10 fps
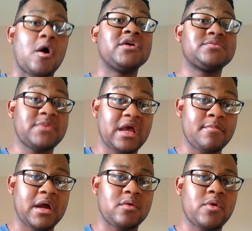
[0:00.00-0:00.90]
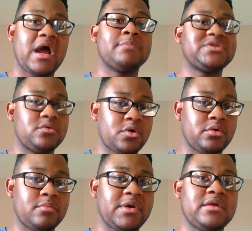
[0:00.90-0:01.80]
Awesome game, by the way. I'm still
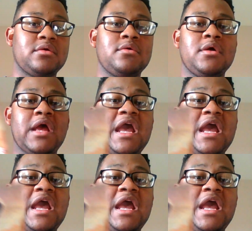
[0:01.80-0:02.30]
currently playing it.